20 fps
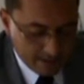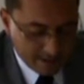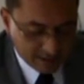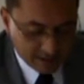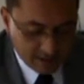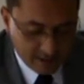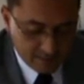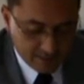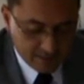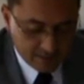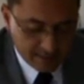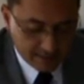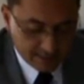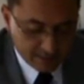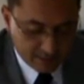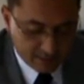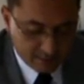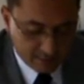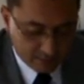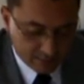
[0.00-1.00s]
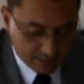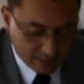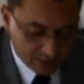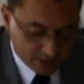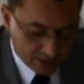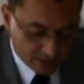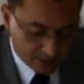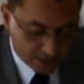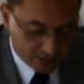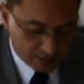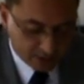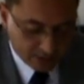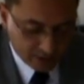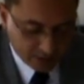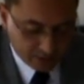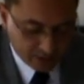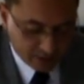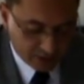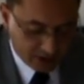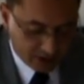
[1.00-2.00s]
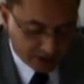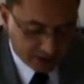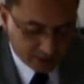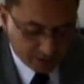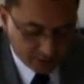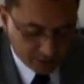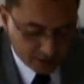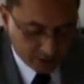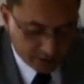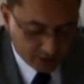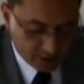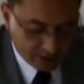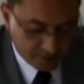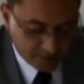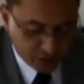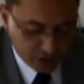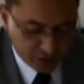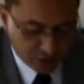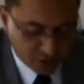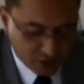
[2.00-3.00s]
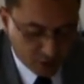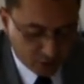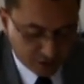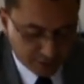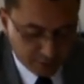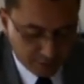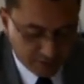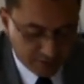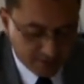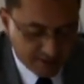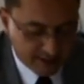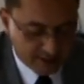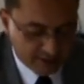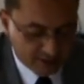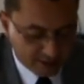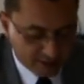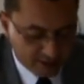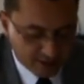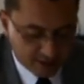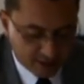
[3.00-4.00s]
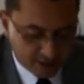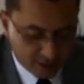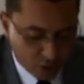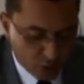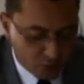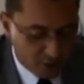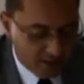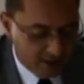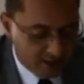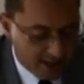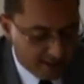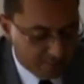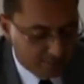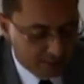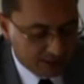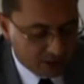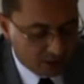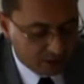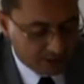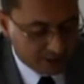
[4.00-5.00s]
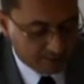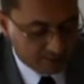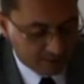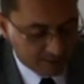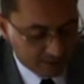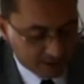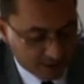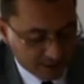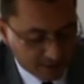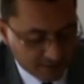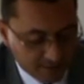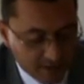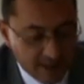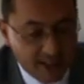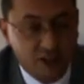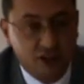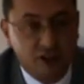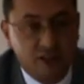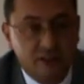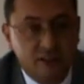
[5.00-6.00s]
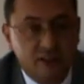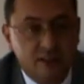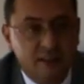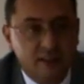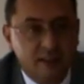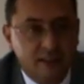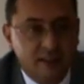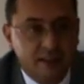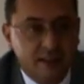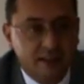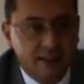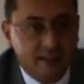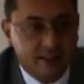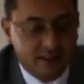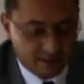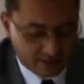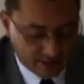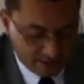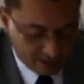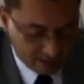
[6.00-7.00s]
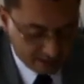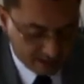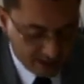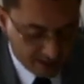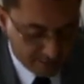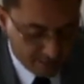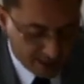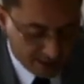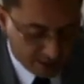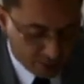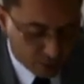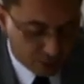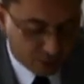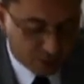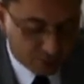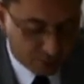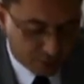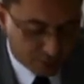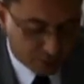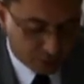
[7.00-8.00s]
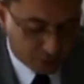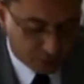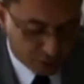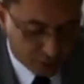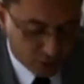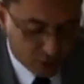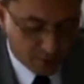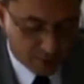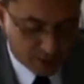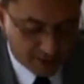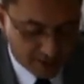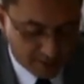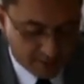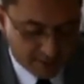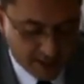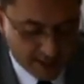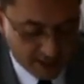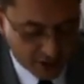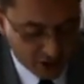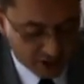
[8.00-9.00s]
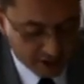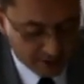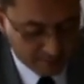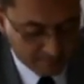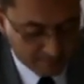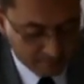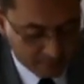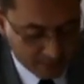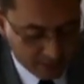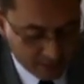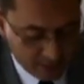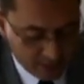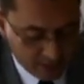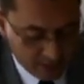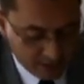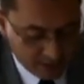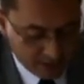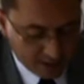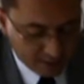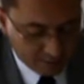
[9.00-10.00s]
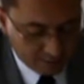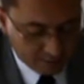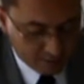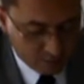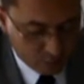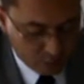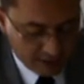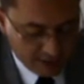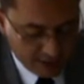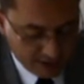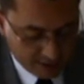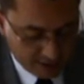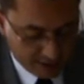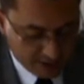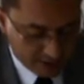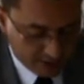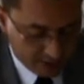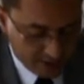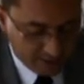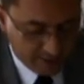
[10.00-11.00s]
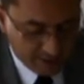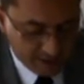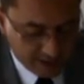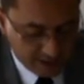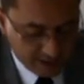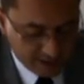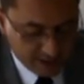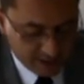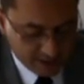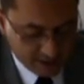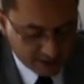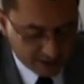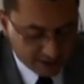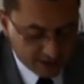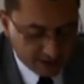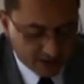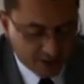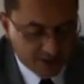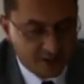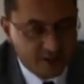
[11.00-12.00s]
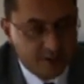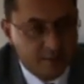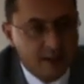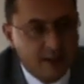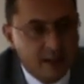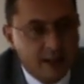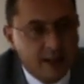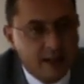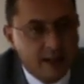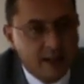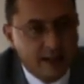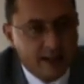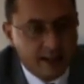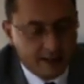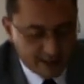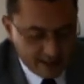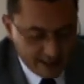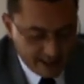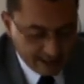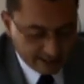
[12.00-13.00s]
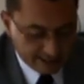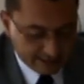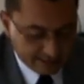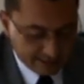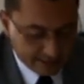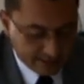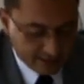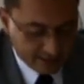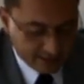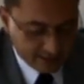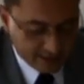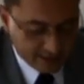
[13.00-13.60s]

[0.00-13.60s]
And given that these official loans prevent uh, local episodes of uh, deflation and thereby contribute to global inflation, uh, we can uh, definitely consider them uh, as